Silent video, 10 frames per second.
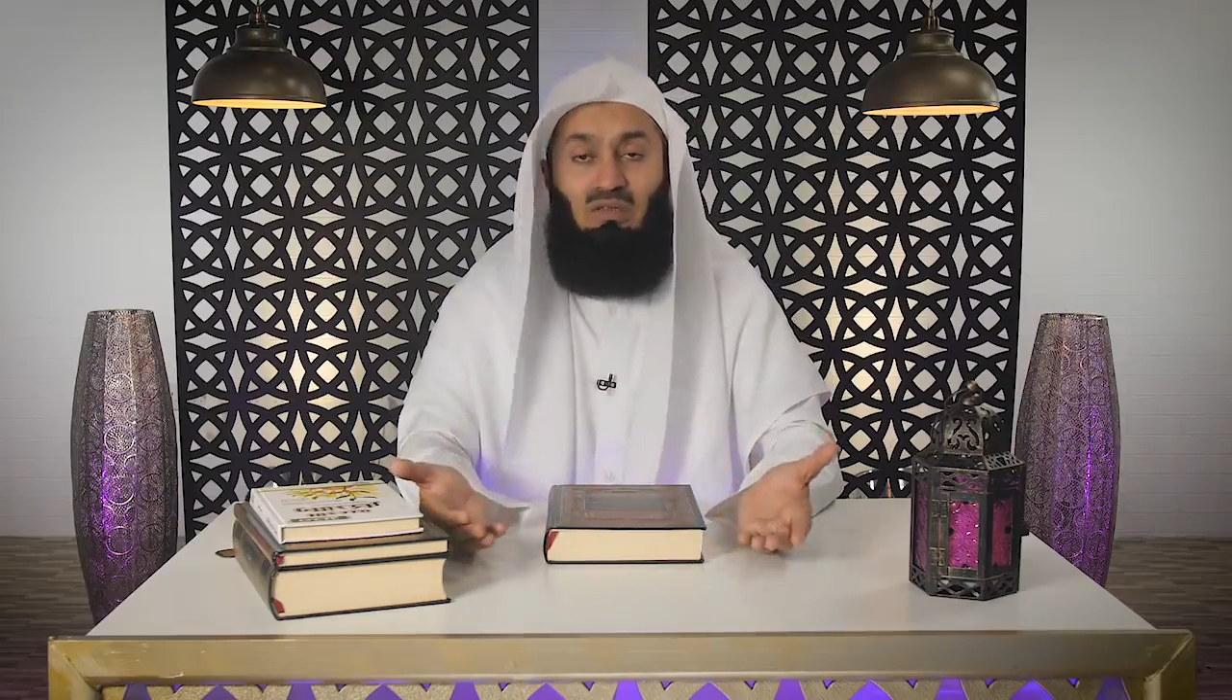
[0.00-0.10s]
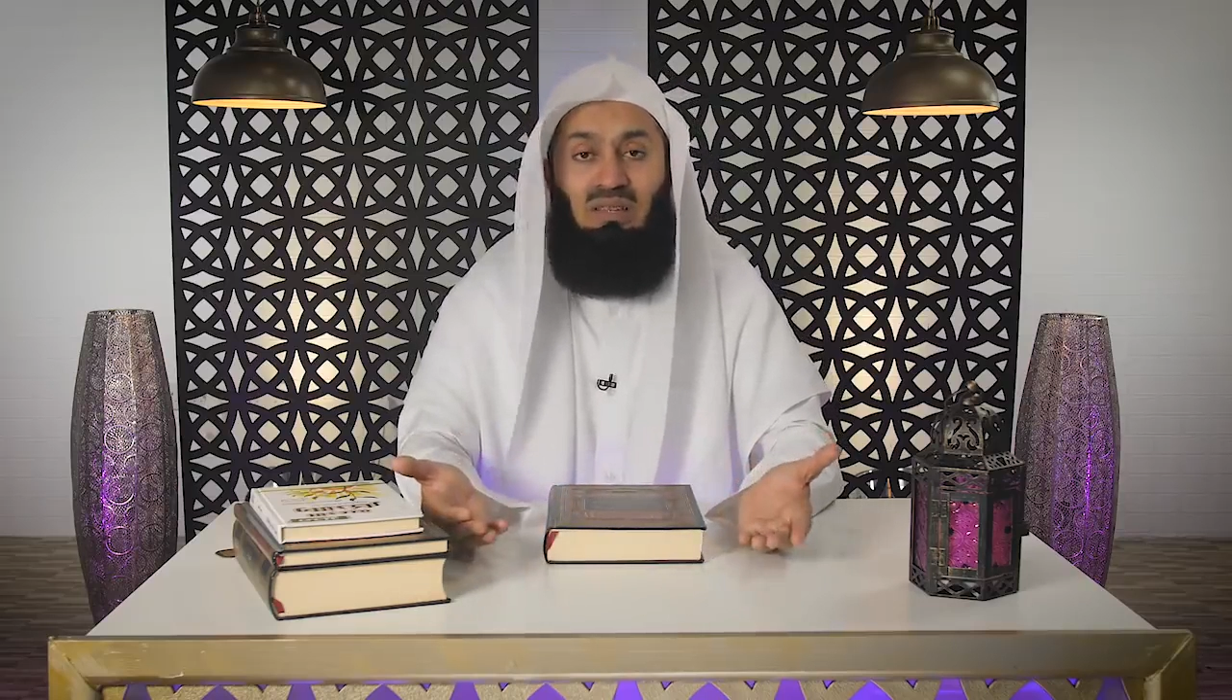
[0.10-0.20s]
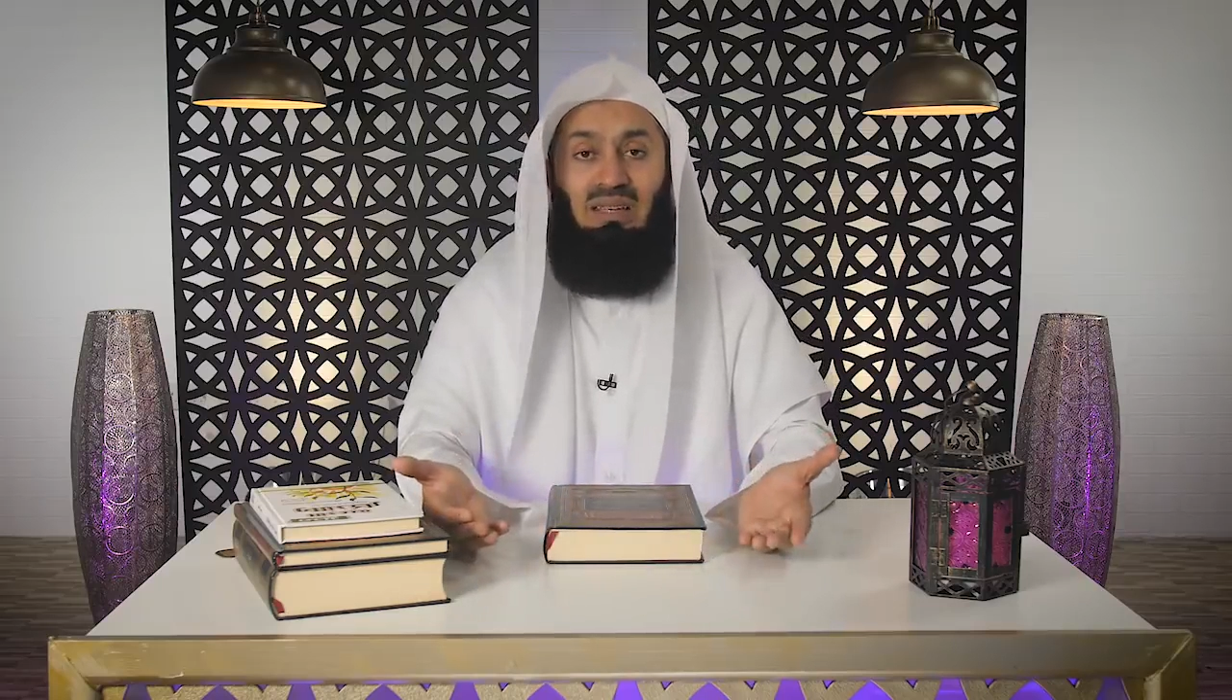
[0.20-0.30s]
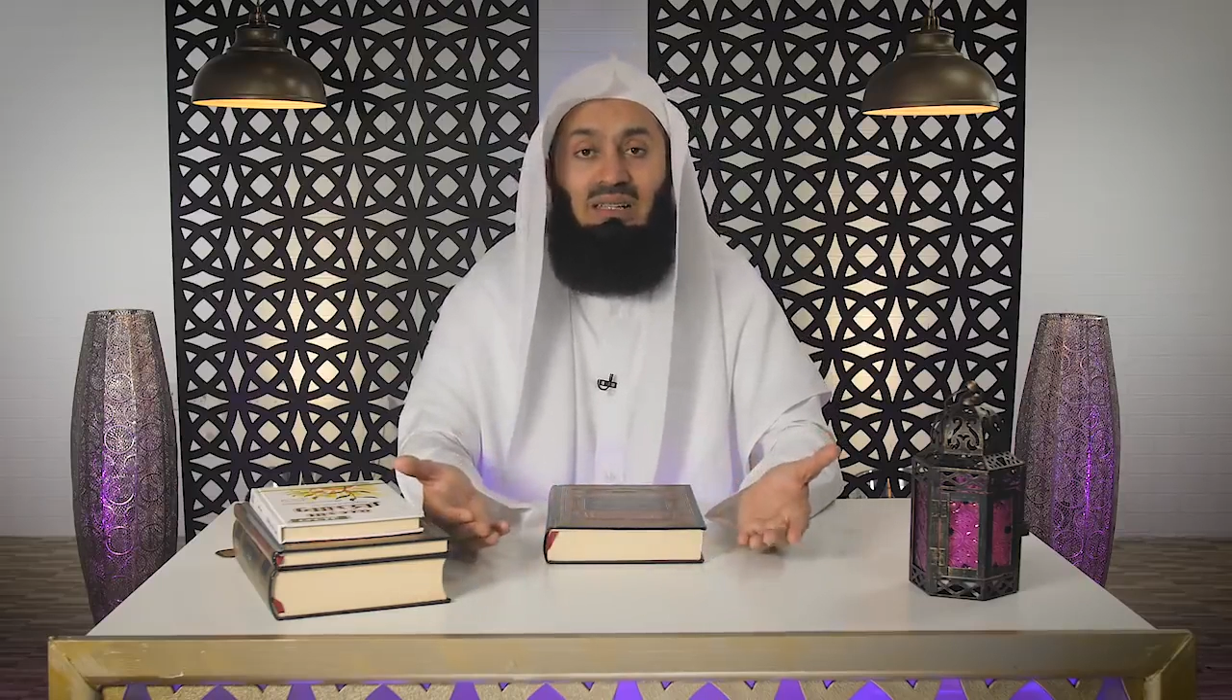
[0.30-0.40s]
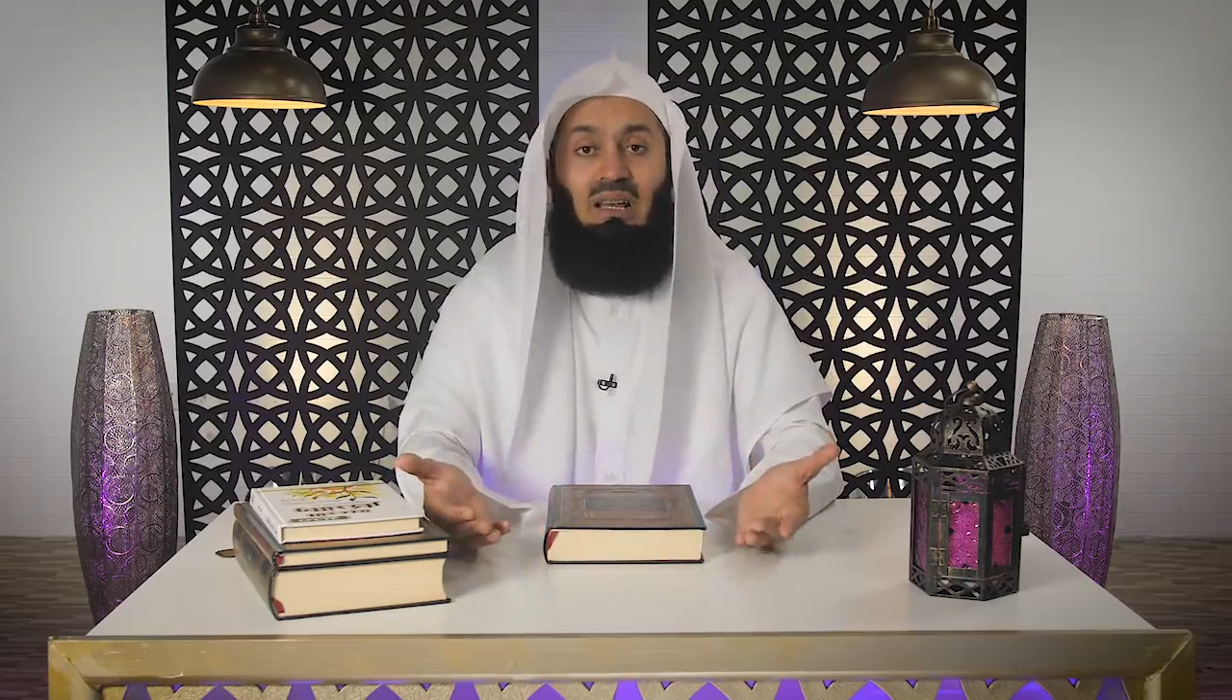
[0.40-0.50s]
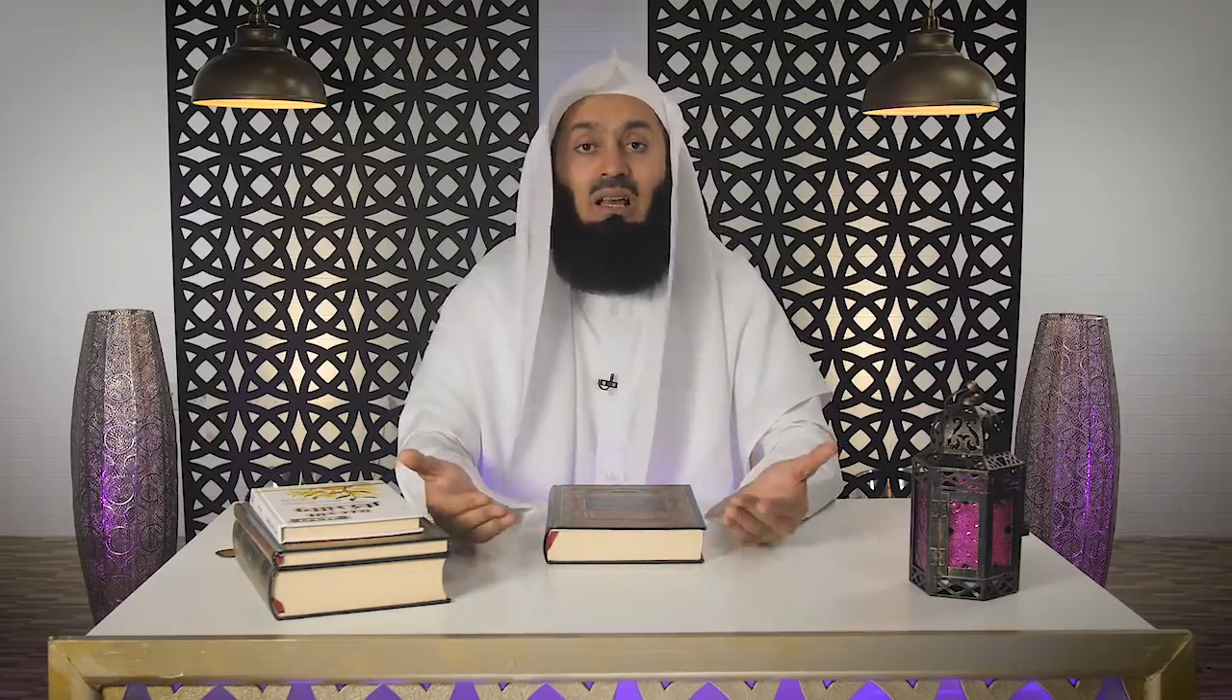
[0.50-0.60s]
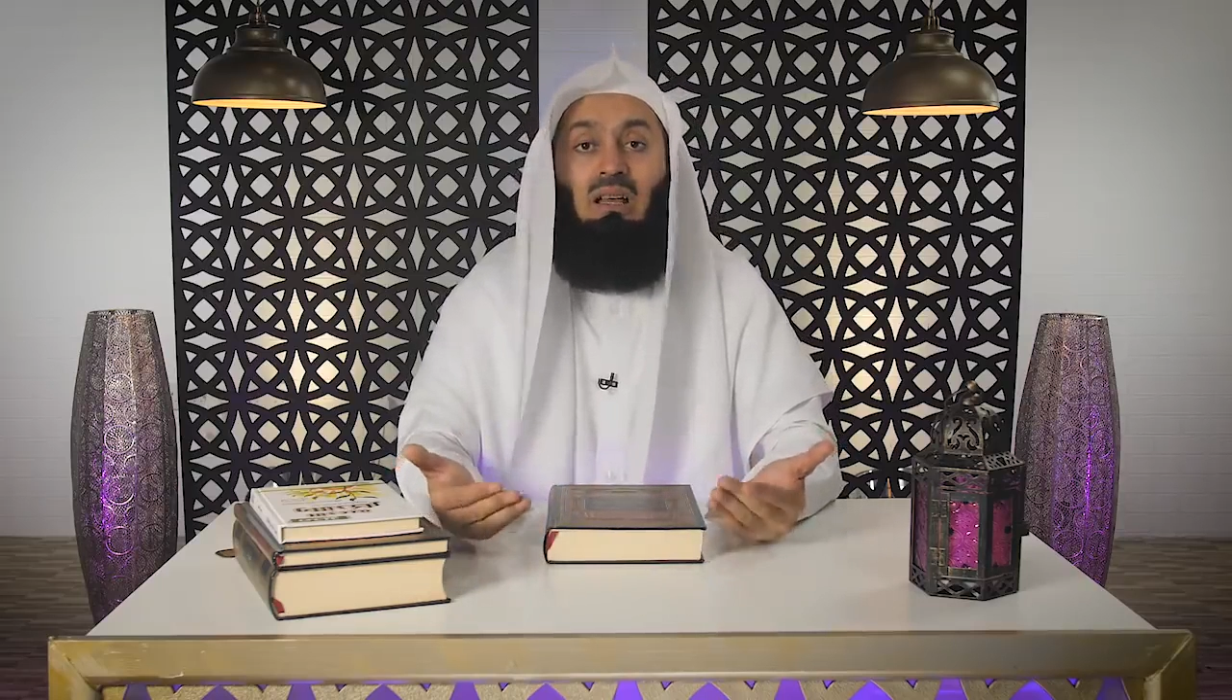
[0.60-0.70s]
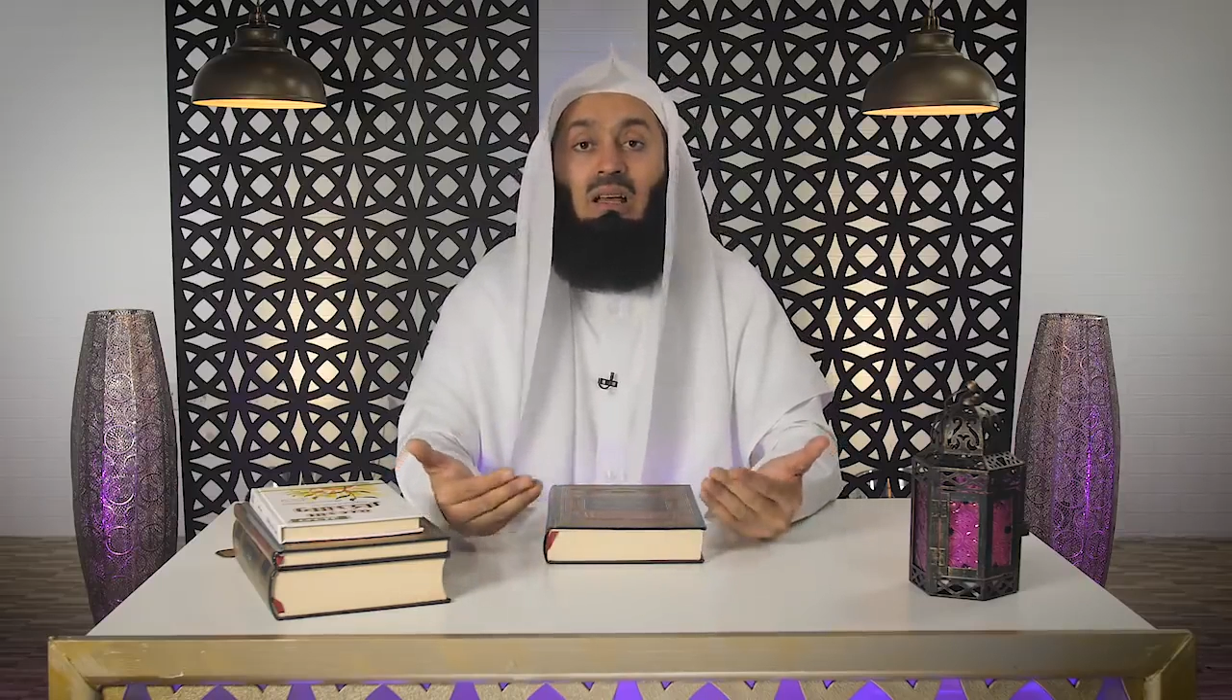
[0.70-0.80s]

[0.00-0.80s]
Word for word: of Eid